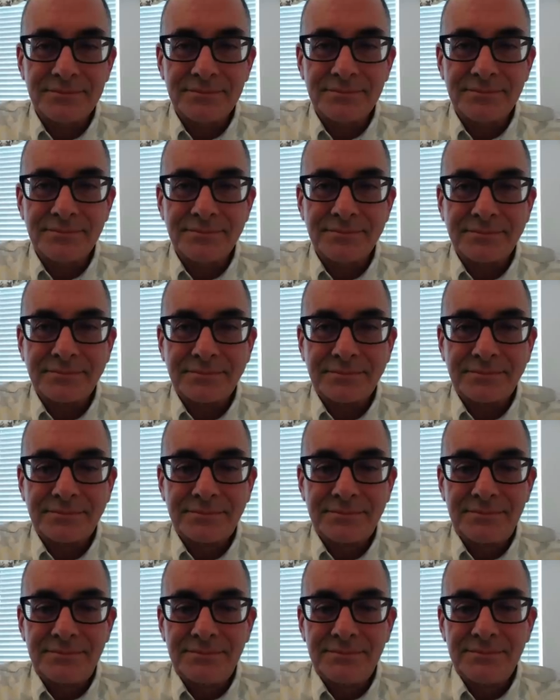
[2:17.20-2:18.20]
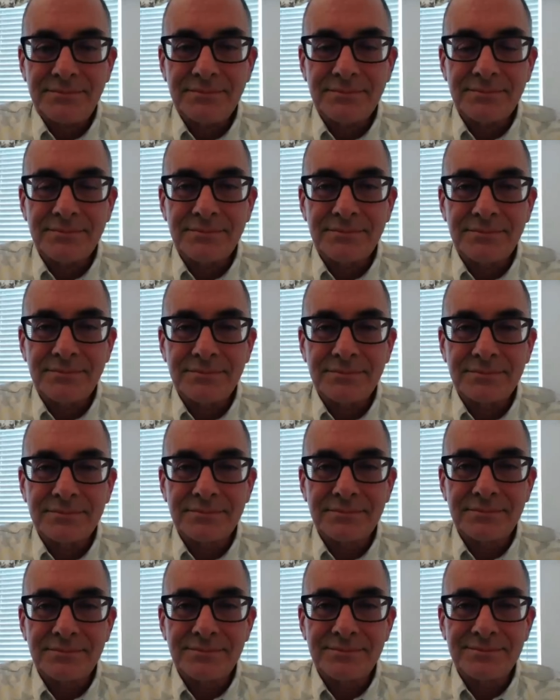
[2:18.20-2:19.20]

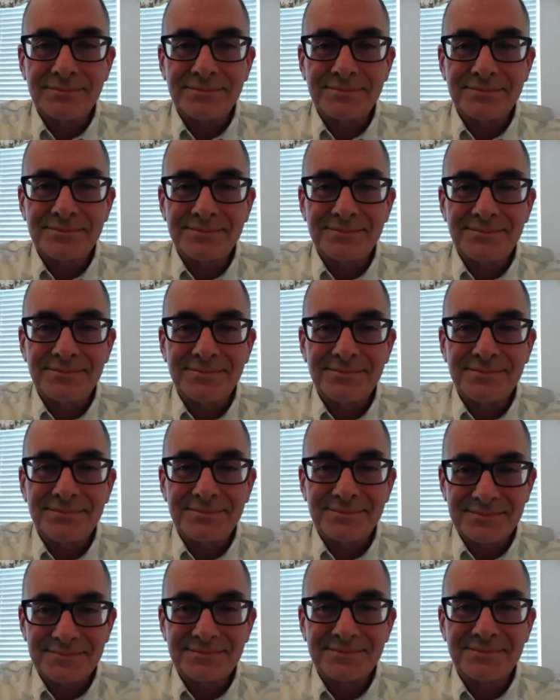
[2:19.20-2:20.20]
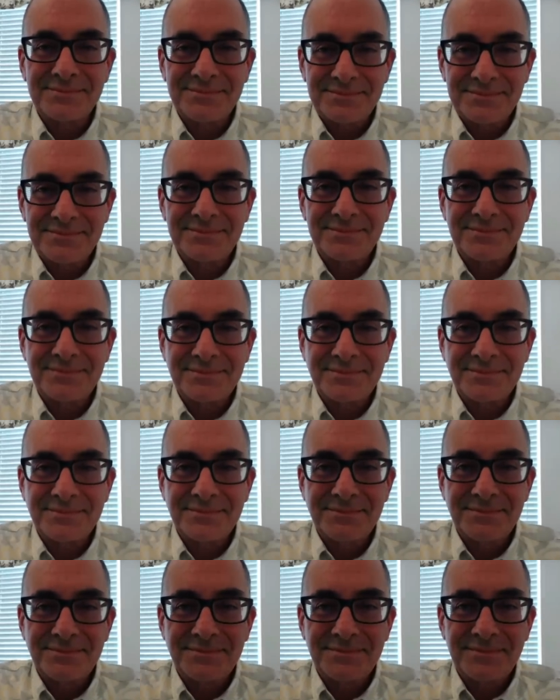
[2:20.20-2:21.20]

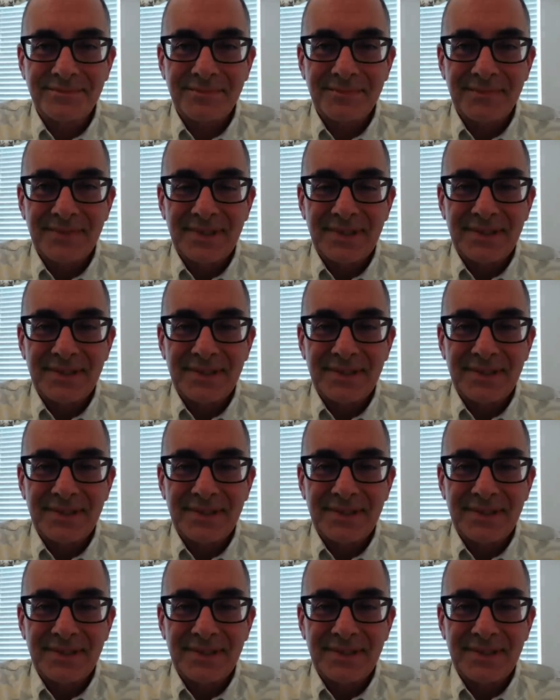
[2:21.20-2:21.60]
[no speech]